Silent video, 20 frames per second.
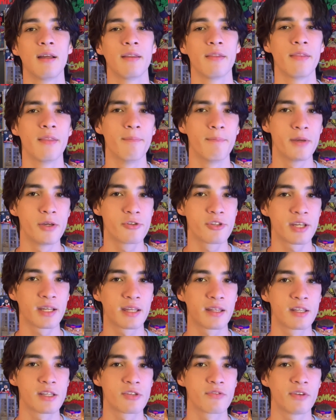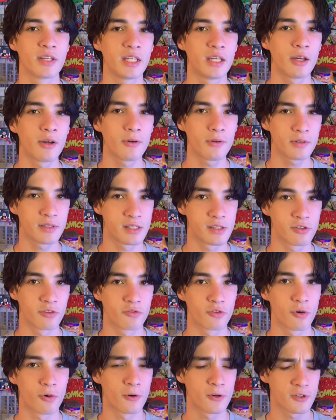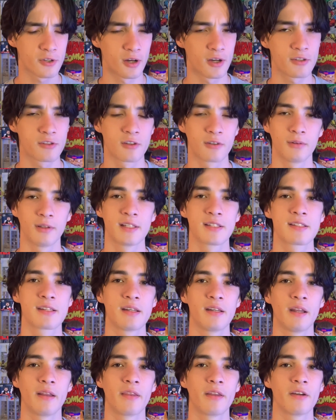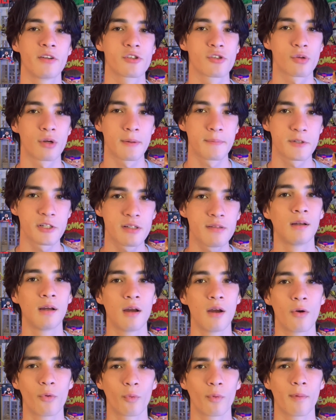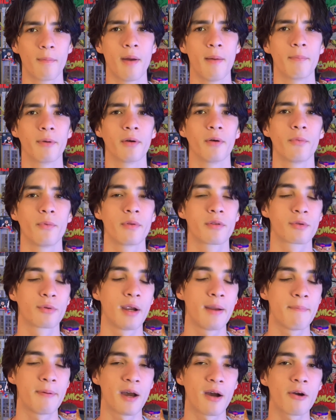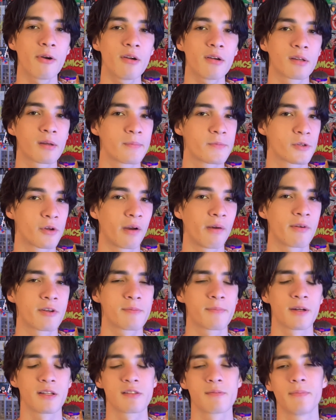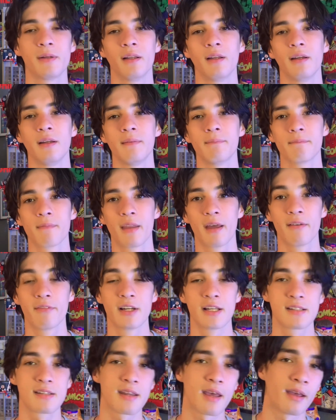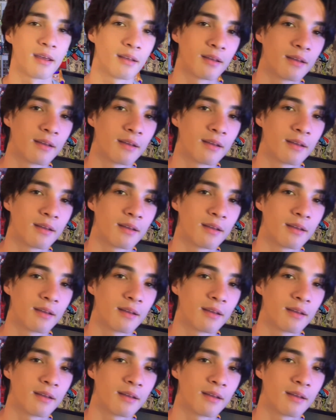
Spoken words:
The music in this video is of course also listed in the description. Remember, with great power comes great responsibility. Have a nice day.